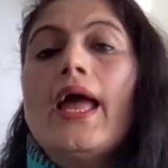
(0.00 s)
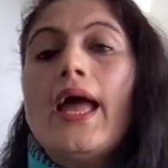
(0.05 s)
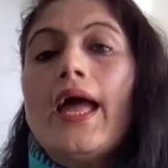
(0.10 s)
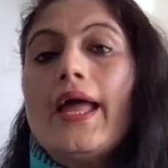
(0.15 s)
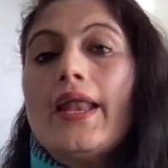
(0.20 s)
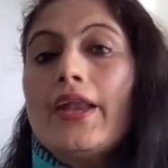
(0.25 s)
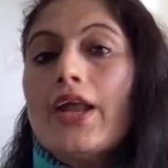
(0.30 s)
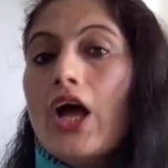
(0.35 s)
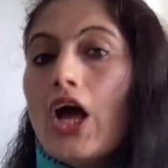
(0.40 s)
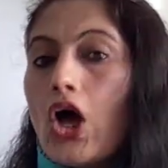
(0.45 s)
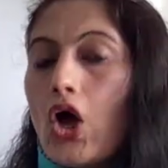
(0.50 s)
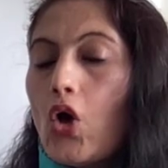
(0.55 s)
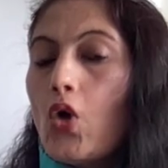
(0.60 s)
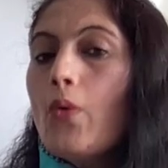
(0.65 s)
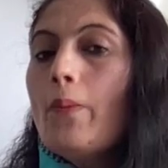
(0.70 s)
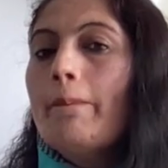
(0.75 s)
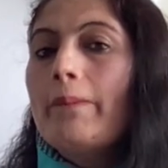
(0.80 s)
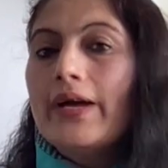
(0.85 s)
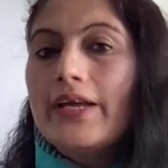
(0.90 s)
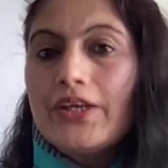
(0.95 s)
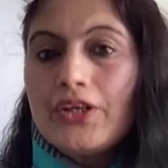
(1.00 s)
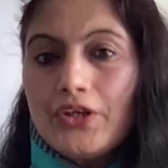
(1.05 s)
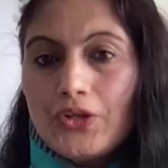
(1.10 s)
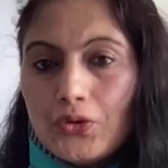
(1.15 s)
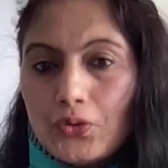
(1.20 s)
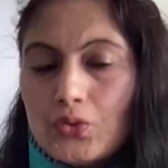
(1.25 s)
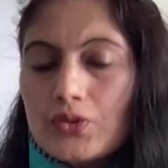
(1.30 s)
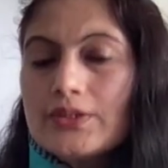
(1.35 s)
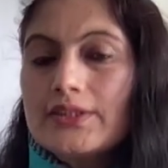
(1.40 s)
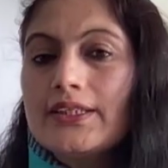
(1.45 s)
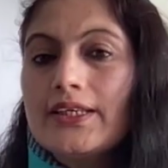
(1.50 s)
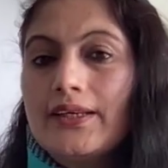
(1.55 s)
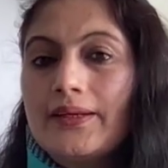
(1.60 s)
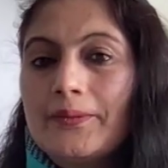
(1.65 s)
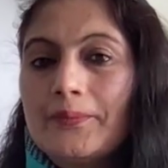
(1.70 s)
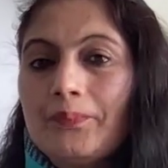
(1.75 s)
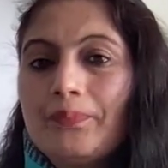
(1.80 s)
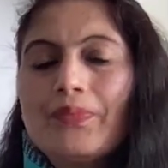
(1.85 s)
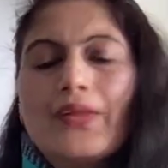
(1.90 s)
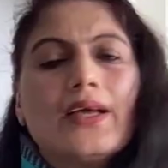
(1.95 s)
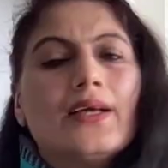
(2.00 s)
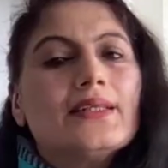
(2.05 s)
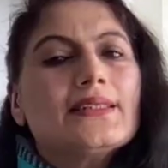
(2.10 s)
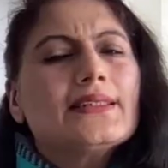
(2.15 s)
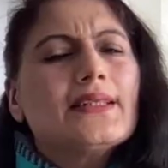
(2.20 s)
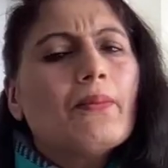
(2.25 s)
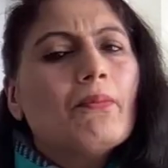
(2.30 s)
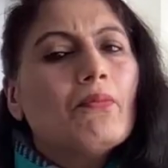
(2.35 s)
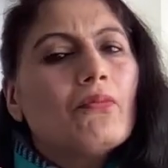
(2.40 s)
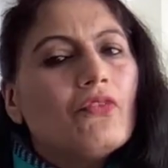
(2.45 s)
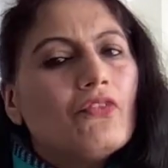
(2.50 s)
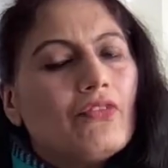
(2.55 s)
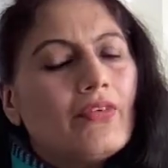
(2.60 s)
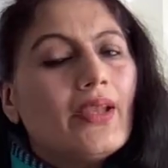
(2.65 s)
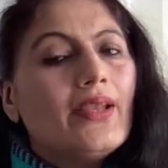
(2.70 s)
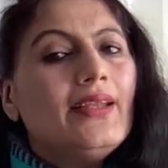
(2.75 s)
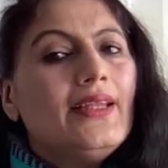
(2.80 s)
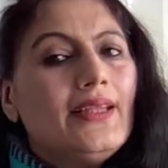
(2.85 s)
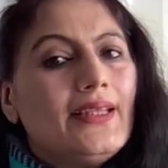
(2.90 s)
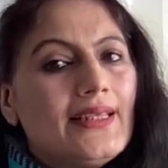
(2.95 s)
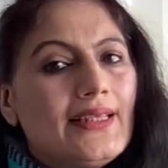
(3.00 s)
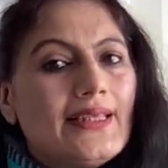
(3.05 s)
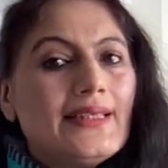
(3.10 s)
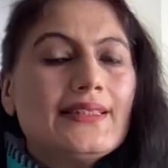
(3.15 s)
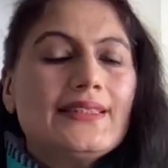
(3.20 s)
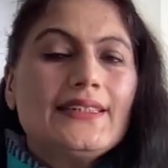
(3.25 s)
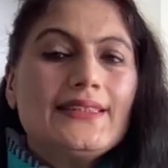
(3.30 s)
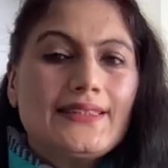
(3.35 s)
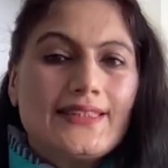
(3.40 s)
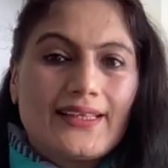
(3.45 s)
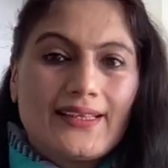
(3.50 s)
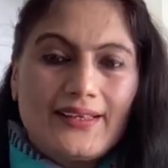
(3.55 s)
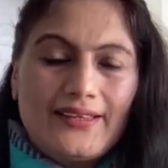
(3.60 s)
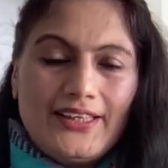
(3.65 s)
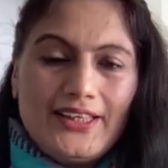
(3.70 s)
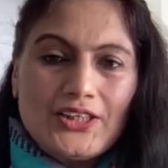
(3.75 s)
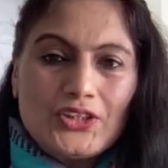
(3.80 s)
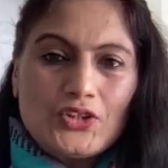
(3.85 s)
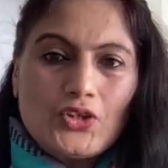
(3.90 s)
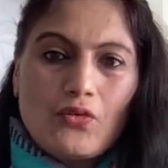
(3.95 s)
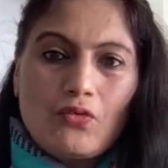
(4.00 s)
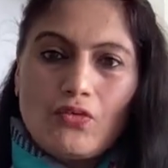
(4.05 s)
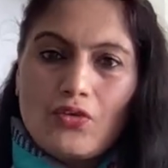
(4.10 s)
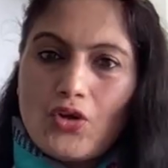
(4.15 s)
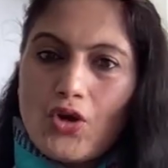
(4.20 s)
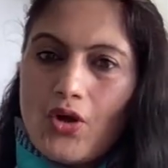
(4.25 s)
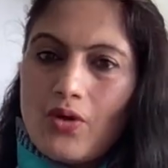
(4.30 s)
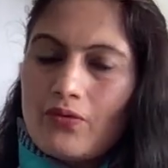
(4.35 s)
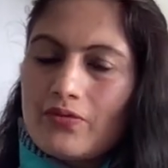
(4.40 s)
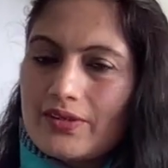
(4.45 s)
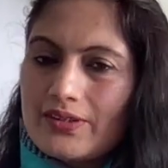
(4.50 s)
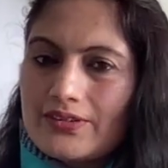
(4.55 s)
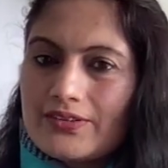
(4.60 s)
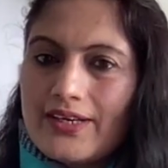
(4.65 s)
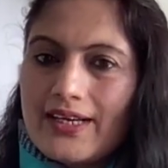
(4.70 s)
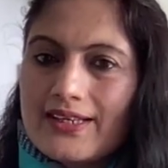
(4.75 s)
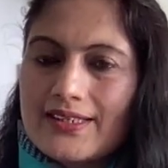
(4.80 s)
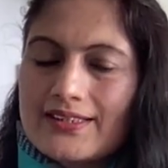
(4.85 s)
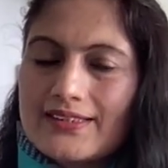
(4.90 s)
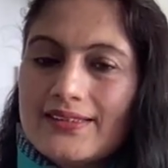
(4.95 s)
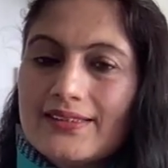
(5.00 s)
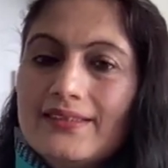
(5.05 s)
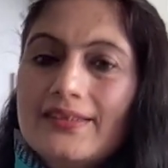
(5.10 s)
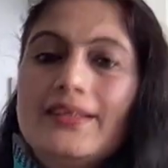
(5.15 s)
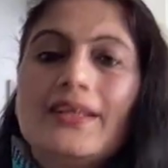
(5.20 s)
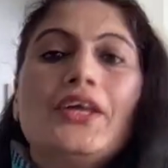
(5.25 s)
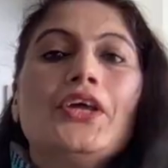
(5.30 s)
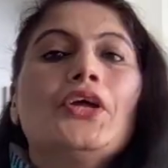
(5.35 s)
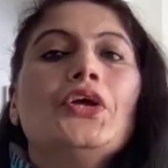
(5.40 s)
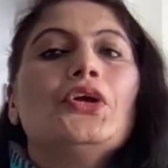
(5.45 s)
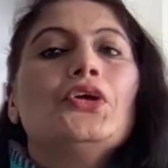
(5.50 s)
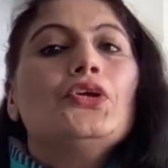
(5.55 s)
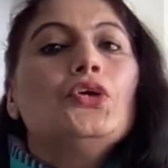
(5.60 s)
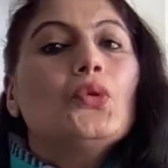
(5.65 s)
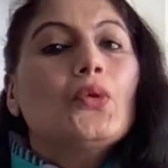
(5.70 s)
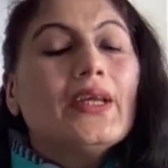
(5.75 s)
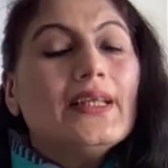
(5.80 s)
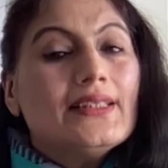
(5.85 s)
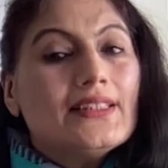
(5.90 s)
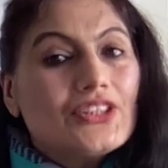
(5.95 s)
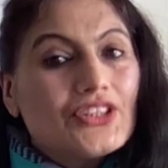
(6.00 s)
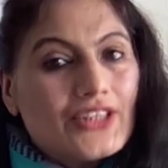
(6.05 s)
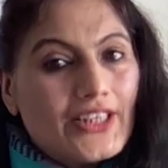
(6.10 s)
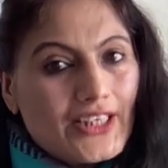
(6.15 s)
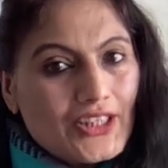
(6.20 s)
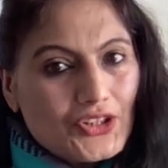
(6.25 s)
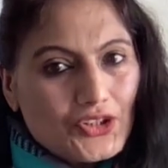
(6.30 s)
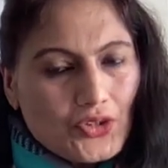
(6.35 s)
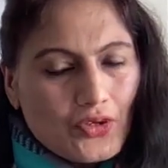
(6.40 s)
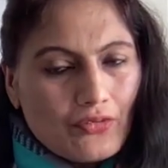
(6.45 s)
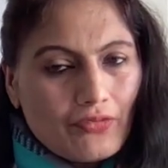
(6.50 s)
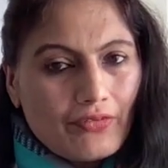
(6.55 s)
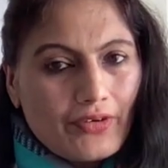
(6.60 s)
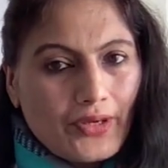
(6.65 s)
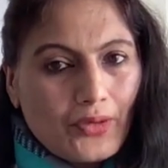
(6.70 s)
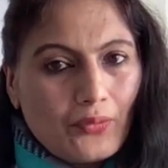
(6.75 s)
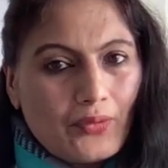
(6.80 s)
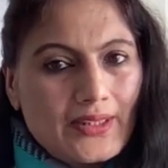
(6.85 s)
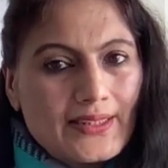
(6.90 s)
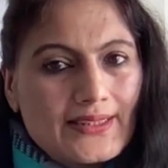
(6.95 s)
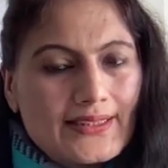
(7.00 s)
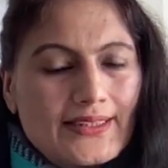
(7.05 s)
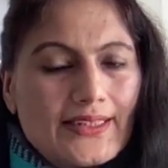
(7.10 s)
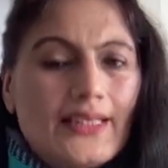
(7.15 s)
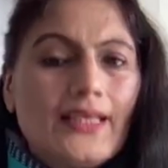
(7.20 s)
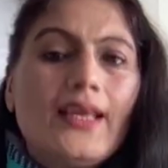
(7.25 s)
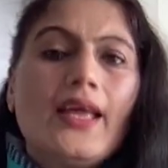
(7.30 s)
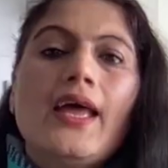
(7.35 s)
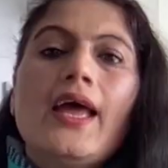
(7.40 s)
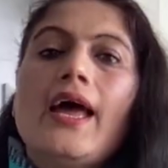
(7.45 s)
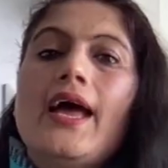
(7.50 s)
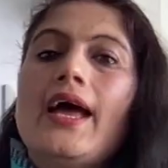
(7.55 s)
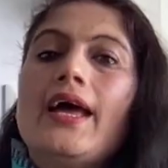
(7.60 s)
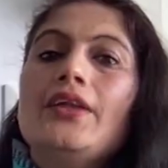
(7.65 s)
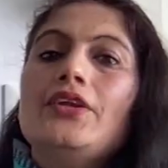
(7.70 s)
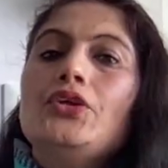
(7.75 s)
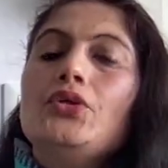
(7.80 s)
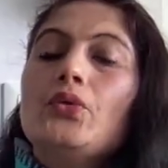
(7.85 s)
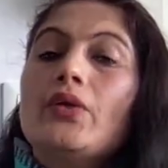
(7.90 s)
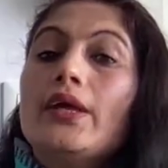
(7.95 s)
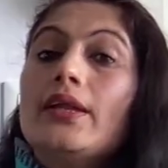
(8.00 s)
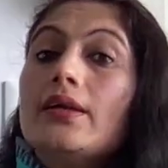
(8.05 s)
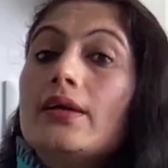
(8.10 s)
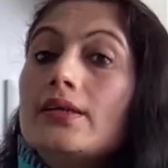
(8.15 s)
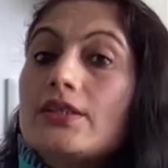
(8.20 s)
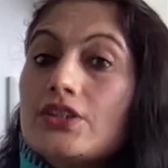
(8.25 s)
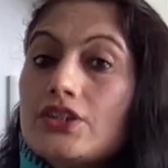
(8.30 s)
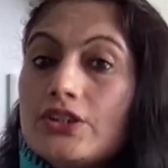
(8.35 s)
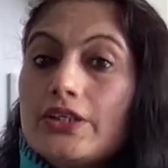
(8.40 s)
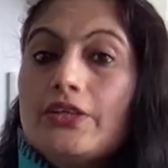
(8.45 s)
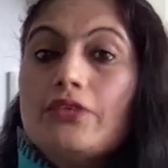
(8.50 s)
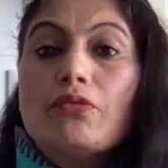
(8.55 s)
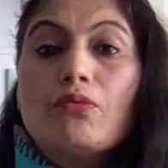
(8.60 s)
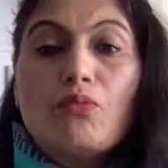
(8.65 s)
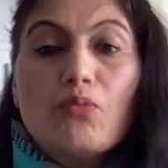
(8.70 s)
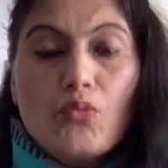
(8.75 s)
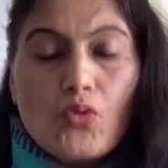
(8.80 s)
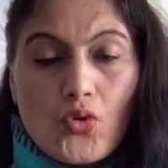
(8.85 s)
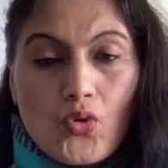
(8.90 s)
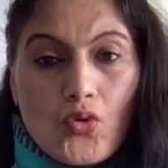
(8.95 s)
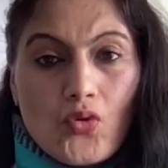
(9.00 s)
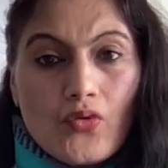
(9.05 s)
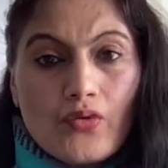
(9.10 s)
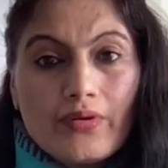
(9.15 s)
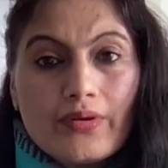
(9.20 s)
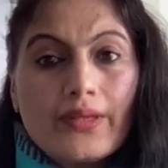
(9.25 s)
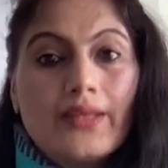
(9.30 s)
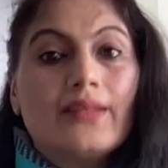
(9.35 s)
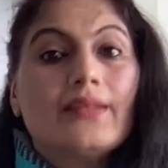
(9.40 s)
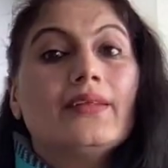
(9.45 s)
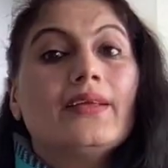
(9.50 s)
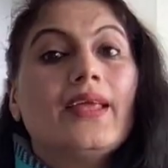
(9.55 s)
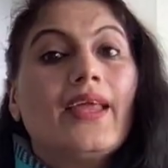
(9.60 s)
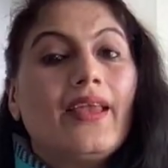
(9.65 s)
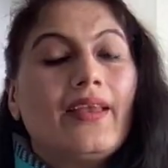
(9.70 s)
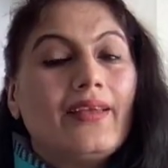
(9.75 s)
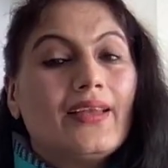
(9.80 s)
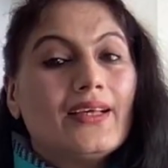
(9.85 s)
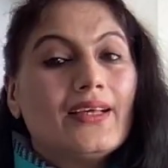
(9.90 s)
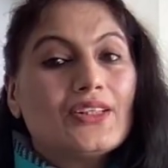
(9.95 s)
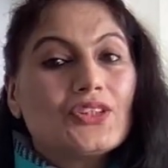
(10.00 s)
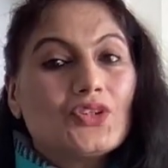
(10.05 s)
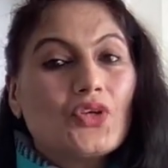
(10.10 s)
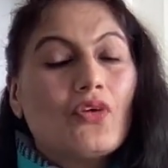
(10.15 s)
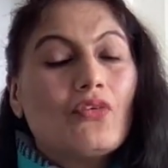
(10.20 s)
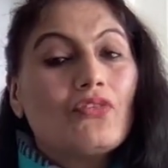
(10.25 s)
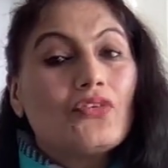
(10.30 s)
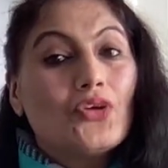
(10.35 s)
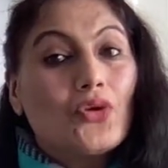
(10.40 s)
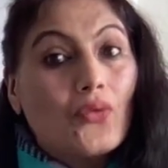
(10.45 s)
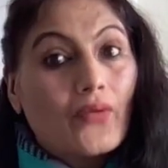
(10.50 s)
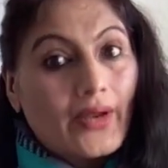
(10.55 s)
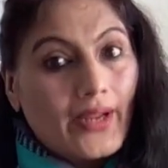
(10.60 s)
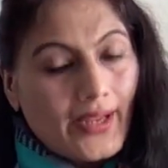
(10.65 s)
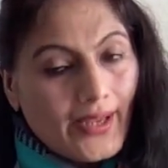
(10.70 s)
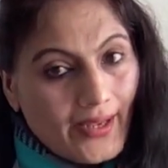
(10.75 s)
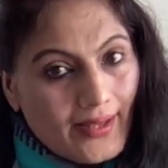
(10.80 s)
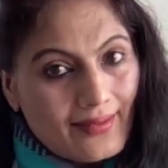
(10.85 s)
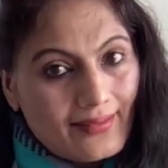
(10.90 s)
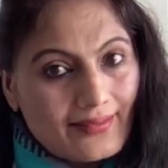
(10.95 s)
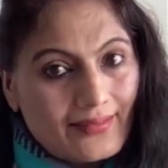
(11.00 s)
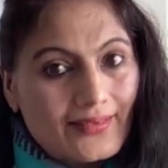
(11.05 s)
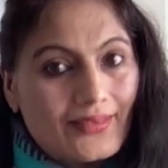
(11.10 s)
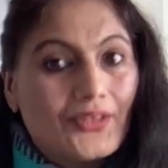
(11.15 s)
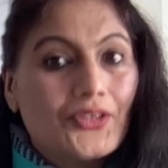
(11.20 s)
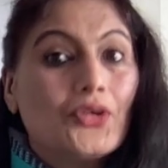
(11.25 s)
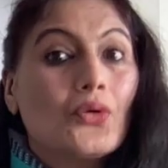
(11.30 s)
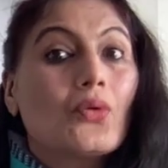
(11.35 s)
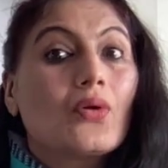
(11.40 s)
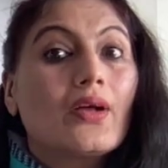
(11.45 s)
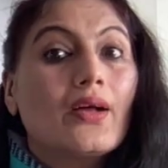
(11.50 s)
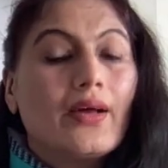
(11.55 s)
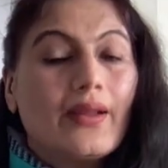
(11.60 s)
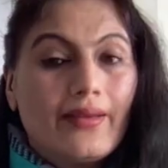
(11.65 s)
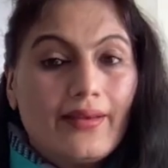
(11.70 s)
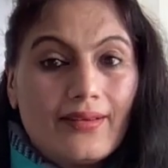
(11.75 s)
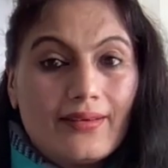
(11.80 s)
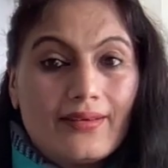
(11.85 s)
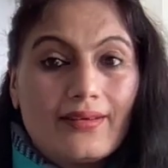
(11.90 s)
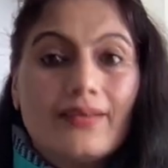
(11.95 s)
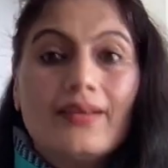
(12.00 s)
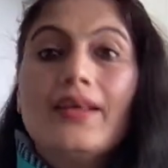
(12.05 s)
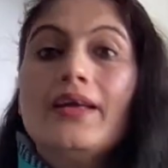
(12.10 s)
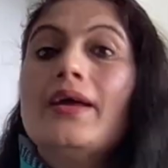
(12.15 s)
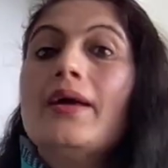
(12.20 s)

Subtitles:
and how by using some very easy techniques of law of attraction, you can change your frequency and you can achieve more in the areas of your health, your career,